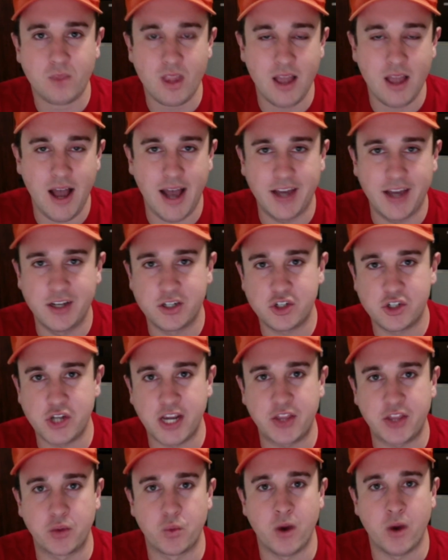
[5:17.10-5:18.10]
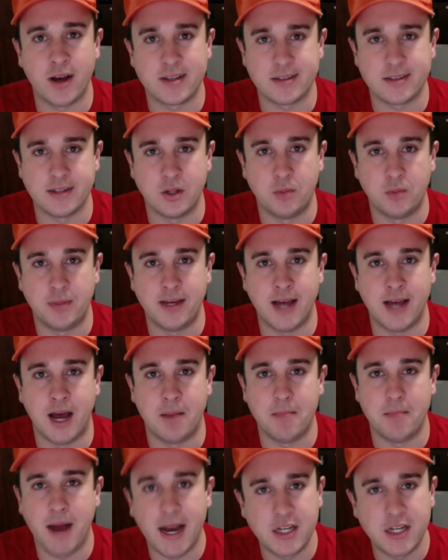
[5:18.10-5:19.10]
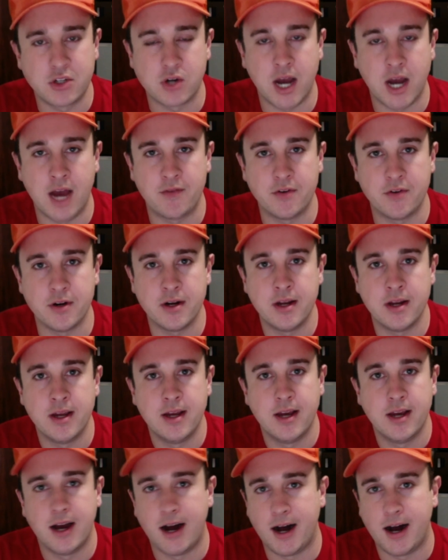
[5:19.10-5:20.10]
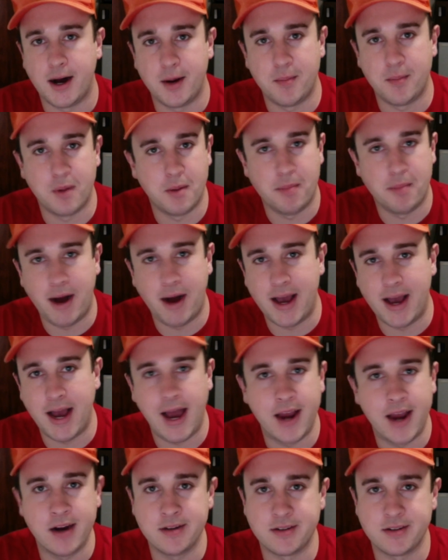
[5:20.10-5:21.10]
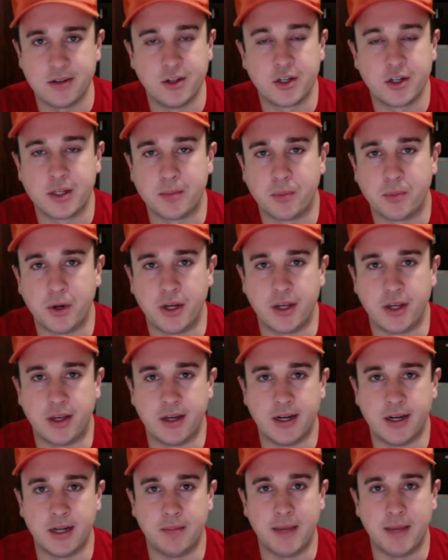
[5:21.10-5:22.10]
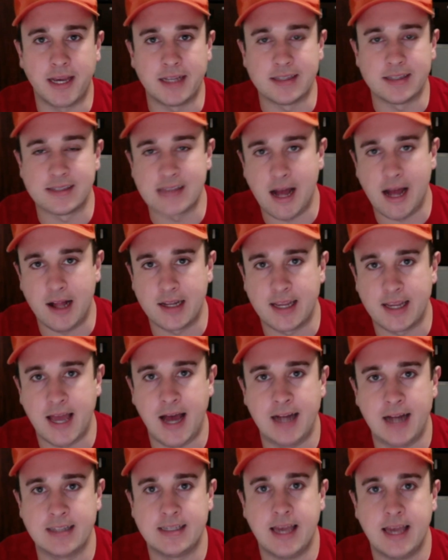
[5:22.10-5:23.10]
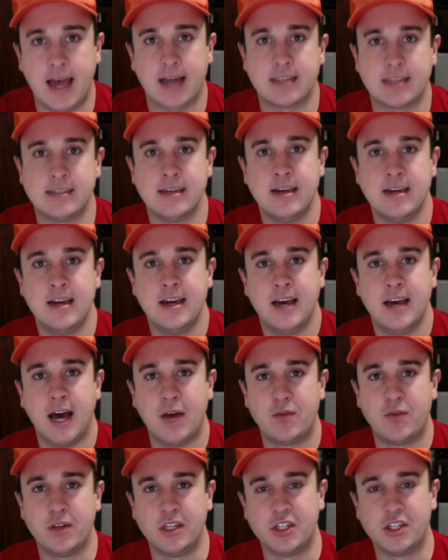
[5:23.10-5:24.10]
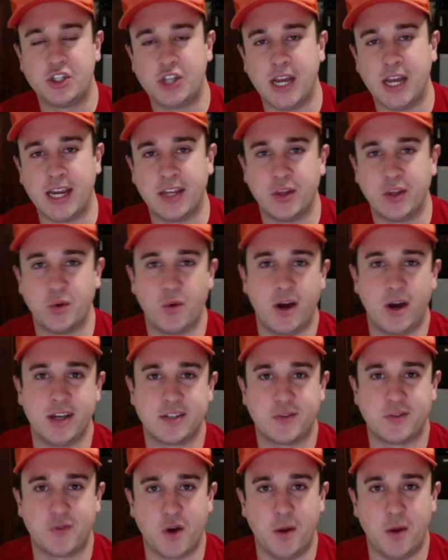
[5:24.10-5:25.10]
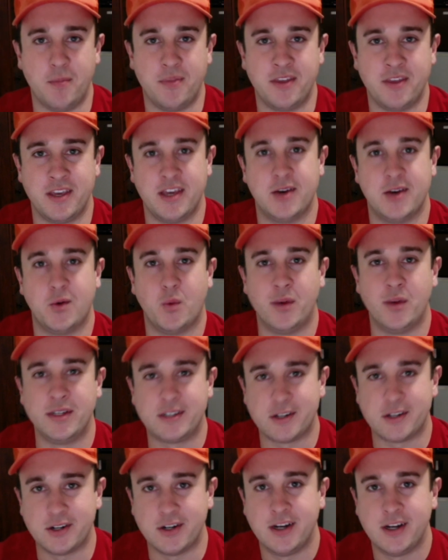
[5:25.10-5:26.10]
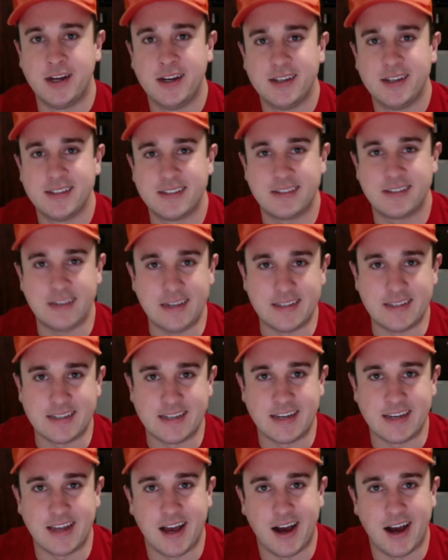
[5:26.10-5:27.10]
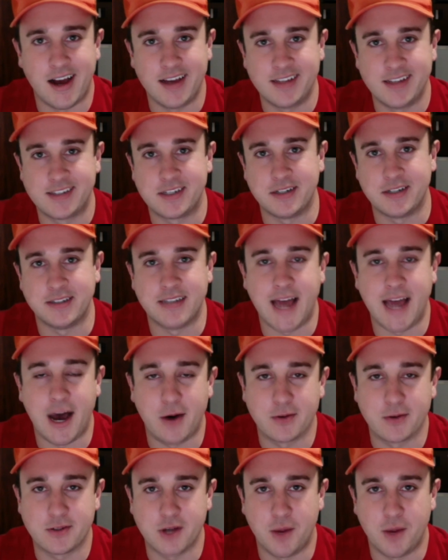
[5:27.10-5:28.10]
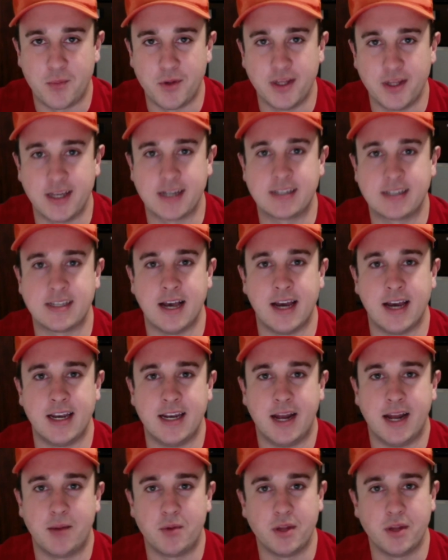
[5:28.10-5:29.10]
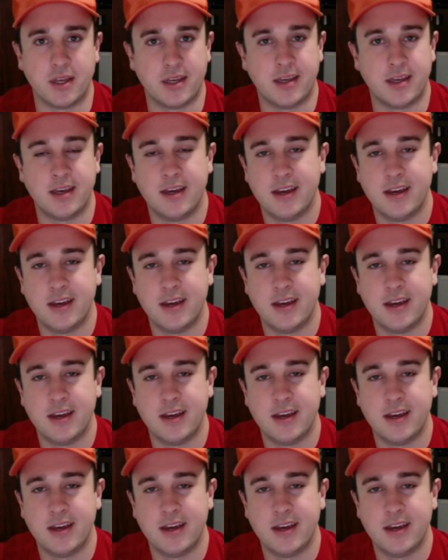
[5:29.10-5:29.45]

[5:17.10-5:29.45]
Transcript: I had to shake the rust a little bit on my driver, but my irons are looking pretty good. I'm making solid contact. I've really shaken the rust from the winter season until now, so I'm really excited. I'm really